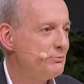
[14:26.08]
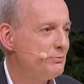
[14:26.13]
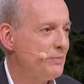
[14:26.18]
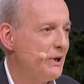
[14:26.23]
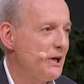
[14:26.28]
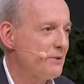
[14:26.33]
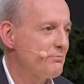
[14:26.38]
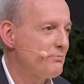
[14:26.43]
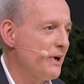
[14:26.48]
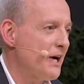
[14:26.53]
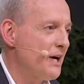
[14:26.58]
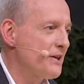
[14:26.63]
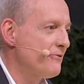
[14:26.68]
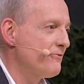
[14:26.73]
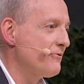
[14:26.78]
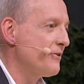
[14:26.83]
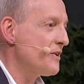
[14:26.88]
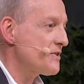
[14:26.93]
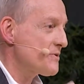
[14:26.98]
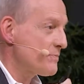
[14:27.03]
But by the
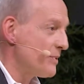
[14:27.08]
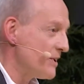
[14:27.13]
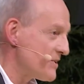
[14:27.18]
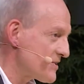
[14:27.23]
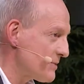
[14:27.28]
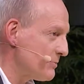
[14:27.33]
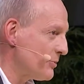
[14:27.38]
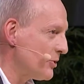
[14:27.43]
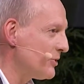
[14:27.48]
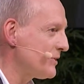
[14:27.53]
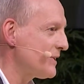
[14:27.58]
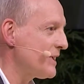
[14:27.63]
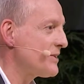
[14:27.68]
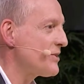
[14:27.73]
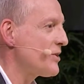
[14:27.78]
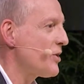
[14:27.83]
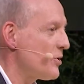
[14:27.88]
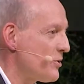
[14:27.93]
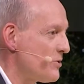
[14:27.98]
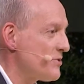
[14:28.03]
first principle, it
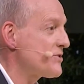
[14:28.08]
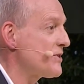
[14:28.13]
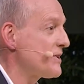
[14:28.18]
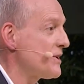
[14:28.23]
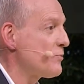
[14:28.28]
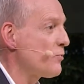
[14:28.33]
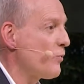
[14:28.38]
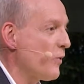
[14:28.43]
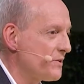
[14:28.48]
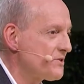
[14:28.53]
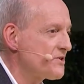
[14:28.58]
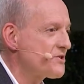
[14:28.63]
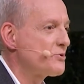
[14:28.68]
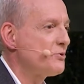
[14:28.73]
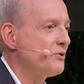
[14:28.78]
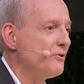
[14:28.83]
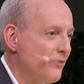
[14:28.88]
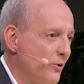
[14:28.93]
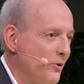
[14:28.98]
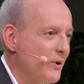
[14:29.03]
knows that it wants
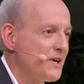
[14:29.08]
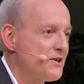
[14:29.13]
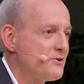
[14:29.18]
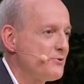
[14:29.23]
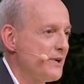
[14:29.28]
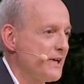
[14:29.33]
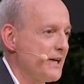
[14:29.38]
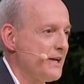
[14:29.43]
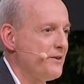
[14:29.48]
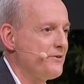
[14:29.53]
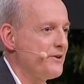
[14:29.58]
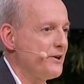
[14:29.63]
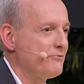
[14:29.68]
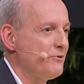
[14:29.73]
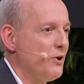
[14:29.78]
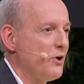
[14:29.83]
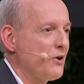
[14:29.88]
to avoid doing anything